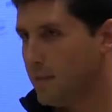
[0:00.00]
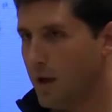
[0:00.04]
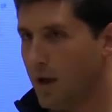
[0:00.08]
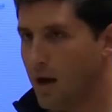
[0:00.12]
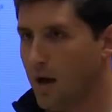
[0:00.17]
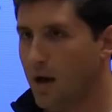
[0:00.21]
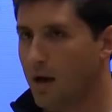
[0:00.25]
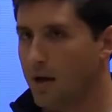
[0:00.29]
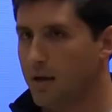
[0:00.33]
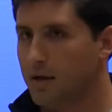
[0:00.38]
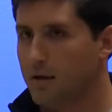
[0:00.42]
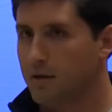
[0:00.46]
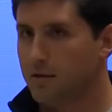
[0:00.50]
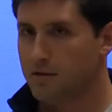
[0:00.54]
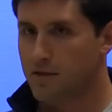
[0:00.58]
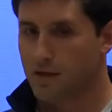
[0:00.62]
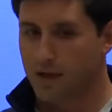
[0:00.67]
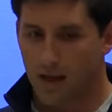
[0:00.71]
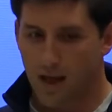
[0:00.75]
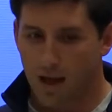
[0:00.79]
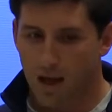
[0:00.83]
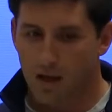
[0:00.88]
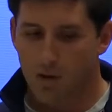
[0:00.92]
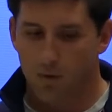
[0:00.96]
Uh,
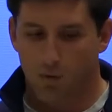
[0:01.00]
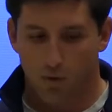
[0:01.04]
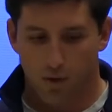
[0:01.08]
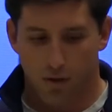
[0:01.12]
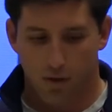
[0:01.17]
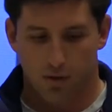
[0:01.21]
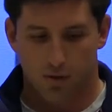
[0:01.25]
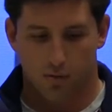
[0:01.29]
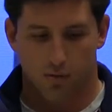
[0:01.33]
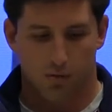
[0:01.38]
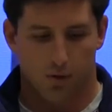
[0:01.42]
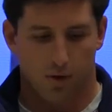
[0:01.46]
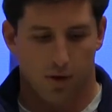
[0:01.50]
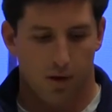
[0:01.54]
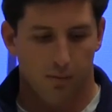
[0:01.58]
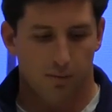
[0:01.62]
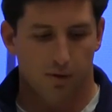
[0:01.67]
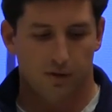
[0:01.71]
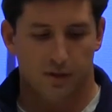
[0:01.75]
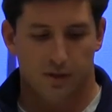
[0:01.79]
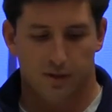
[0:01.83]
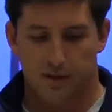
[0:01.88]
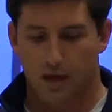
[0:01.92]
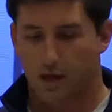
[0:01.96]
today, we're, we're
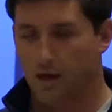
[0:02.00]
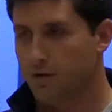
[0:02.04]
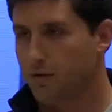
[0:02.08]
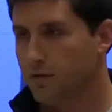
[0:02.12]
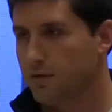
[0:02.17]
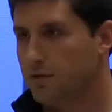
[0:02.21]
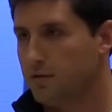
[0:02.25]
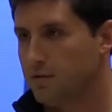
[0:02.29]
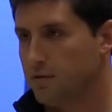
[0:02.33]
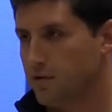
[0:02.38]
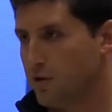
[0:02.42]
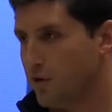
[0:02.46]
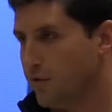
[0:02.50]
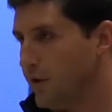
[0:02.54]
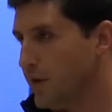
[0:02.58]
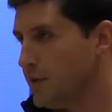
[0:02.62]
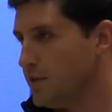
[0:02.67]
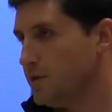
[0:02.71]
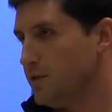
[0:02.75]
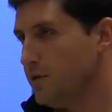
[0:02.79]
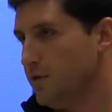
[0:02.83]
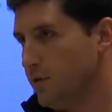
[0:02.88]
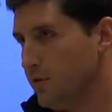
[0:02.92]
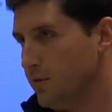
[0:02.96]
able to send
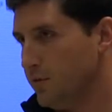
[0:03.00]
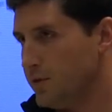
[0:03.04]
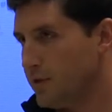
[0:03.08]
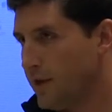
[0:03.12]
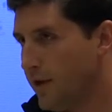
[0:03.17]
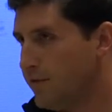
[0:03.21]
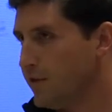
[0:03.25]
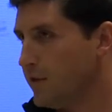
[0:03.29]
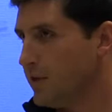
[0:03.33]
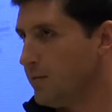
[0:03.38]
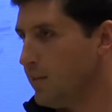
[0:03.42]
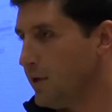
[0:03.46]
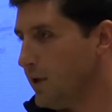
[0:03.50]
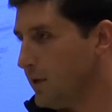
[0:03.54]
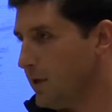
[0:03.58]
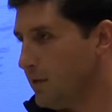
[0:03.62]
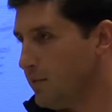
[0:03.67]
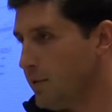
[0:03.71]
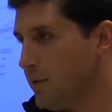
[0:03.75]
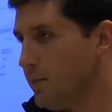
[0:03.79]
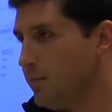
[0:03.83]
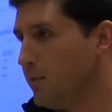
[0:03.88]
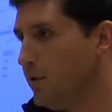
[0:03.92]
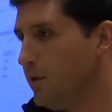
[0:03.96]
surveys to 70
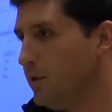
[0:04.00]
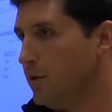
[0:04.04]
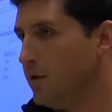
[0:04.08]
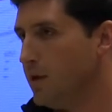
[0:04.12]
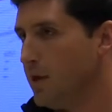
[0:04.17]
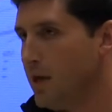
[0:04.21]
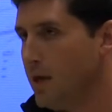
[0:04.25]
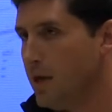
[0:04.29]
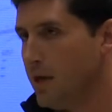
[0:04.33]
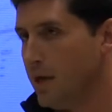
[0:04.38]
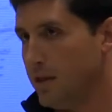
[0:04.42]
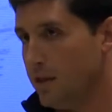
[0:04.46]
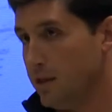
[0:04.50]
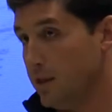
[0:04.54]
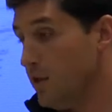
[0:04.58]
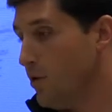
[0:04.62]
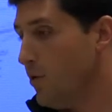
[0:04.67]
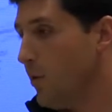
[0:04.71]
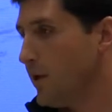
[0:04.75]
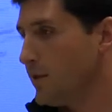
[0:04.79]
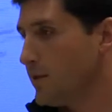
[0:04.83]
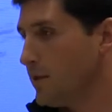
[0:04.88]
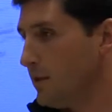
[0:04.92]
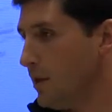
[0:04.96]
million people in the
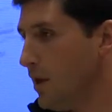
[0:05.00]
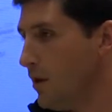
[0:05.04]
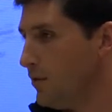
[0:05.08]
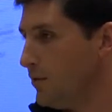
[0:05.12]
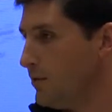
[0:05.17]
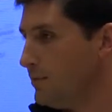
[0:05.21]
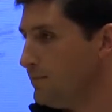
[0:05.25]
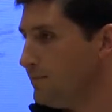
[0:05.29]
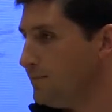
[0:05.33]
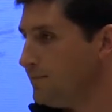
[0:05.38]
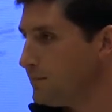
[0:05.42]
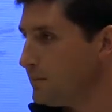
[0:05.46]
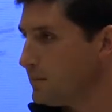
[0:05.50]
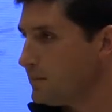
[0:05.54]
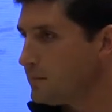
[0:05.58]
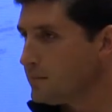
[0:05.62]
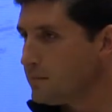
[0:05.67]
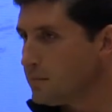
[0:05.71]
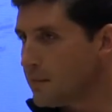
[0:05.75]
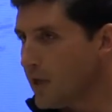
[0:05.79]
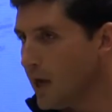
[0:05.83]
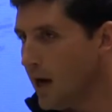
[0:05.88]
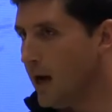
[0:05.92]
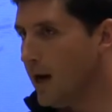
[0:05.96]
US alone.
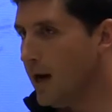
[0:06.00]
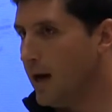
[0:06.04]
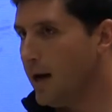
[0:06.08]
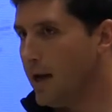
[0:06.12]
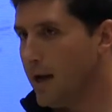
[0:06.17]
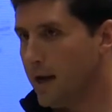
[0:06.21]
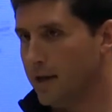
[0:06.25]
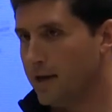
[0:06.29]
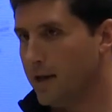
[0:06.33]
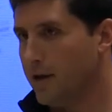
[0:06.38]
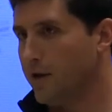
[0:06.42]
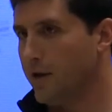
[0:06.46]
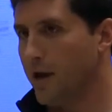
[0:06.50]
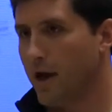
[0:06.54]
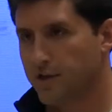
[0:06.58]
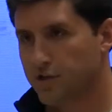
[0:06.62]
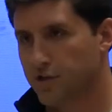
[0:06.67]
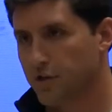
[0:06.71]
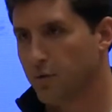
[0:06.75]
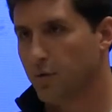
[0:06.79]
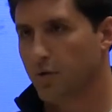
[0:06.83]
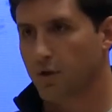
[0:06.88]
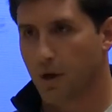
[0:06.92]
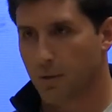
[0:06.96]
Uh, and
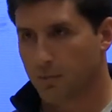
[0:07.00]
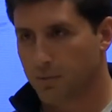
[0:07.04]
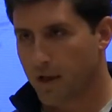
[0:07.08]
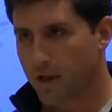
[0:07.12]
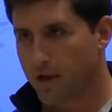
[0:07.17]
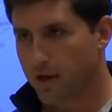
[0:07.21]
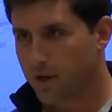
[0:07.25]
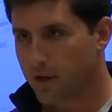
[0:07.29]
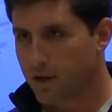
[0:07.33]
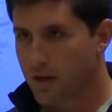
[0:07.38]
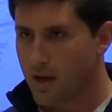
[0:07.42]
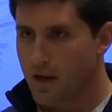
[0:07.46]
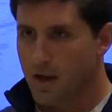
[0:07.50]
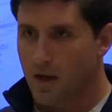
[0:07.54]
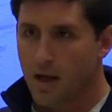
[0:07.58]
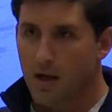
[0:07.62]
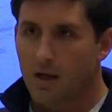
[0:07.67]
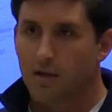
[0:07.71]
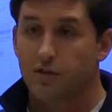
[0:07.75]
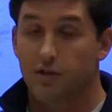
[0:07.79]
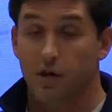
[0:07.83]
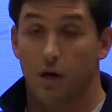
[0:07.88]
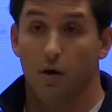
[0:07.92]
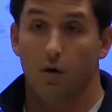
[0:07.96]
international will come later.
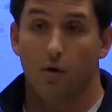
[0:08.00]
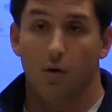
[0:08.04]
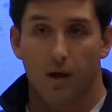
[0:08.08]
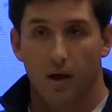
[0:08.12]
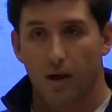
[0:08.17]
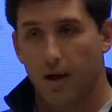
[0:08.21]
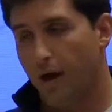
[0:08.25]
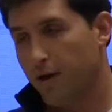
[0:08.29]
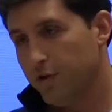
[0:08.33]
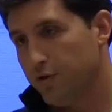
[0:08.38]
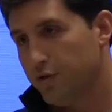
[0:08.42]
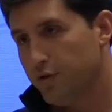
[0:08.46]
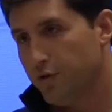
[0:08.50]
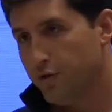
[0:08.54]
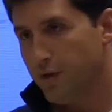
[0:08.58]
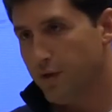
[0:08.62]
So how do you